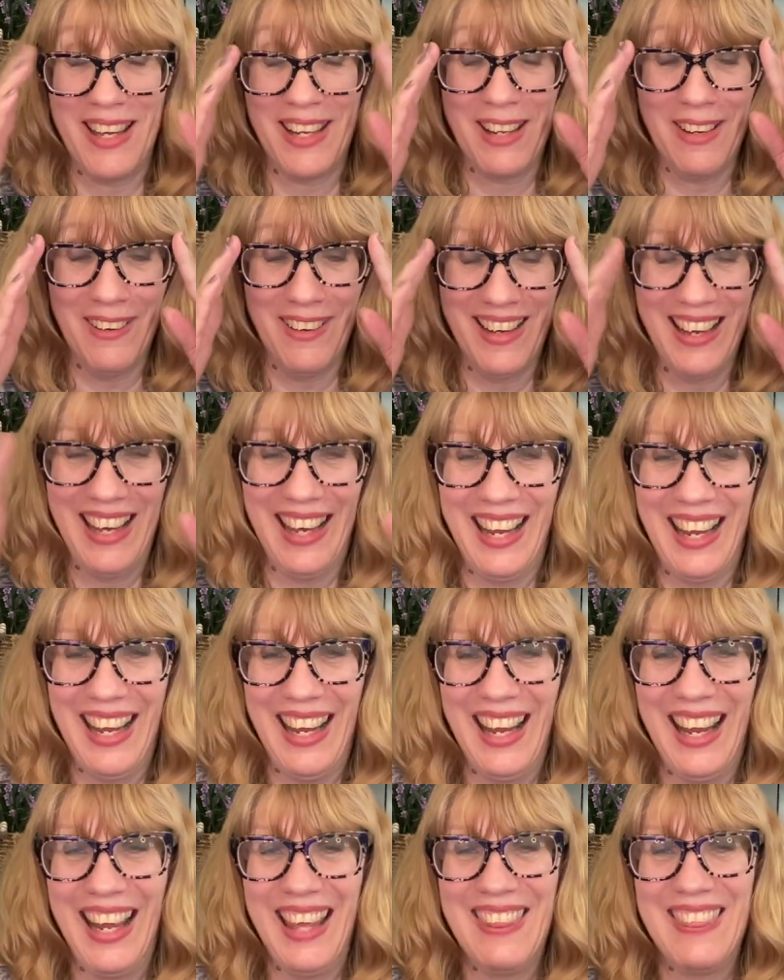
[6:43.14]
Anyway,
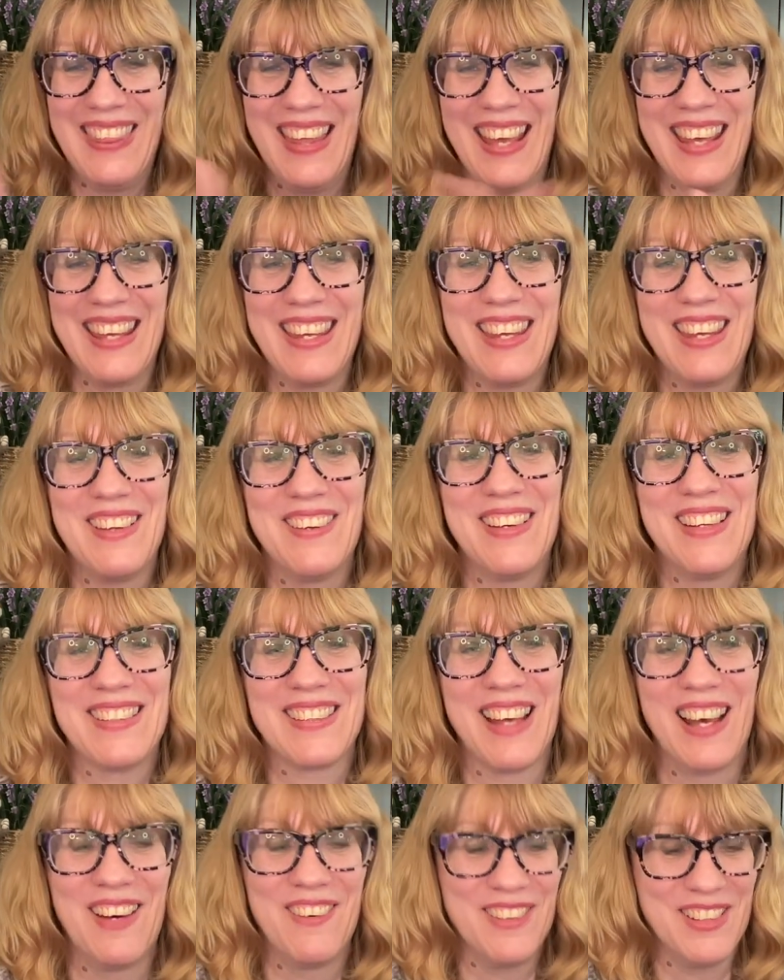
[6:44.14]
thank you as
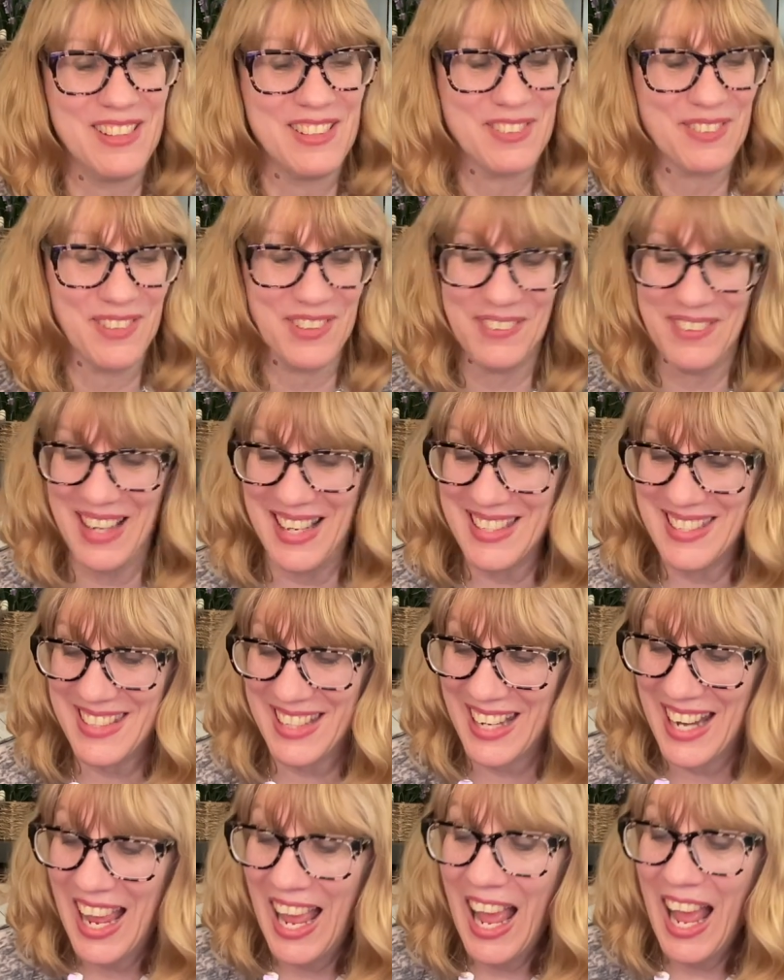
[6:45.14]
always for
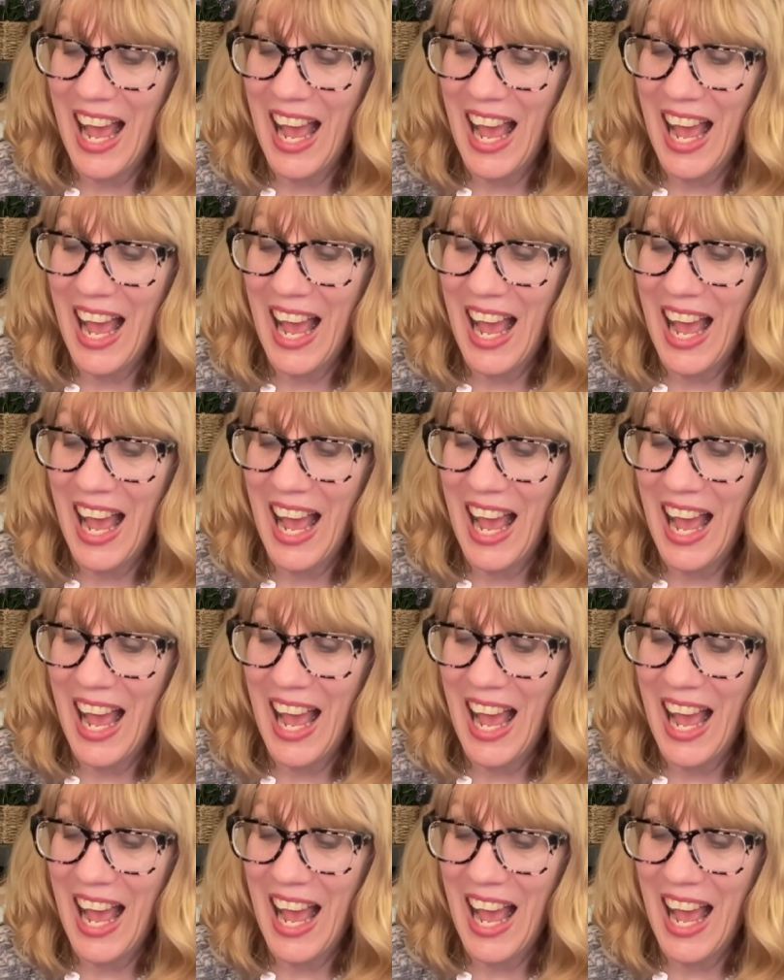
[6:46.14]
watching.